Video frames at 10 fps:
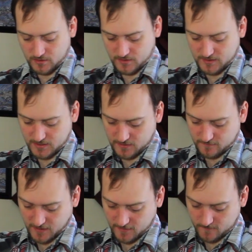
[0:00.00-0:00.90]
see
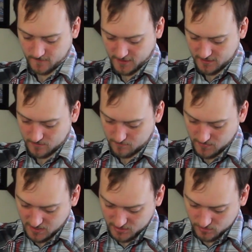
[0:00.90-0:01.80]
if I can find the
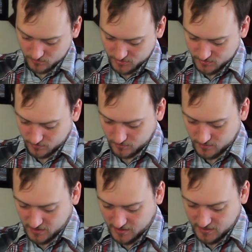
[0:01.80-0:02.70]
magical screw
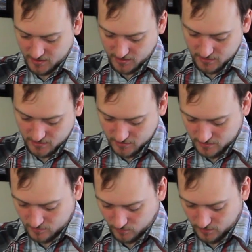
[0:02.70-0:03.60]
that I need
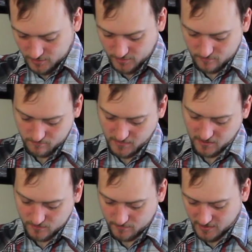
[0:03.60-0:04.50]
in order to
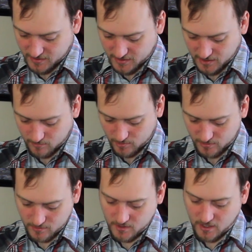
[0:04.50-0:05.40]
mount my camera.
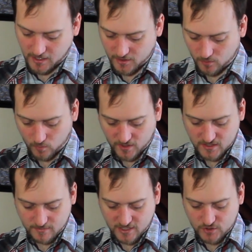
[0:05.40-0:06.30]
I don't want it
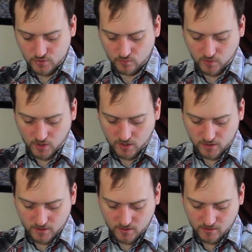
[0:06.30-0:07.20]
to be too
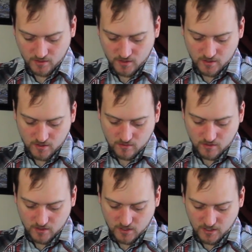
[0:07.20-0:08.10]
long,
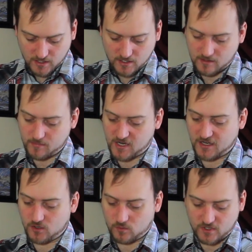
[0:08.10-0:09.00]
but
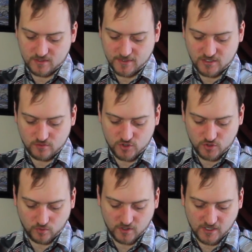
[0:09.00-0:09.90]
I don't want it to be too
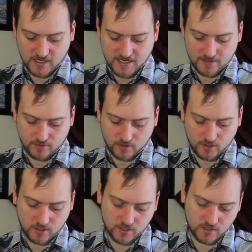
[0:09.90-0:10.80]
short either.
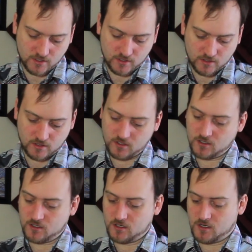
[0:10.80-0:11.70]

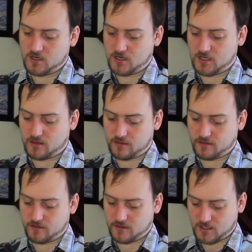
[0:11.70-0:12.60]
I
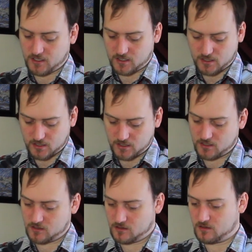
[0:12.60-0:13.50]
think
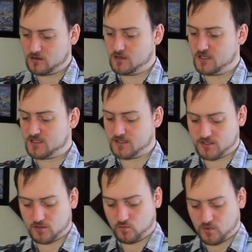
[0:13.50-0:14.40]
this
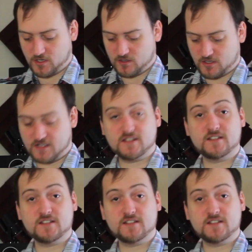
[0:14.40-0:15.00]
is the one. Let's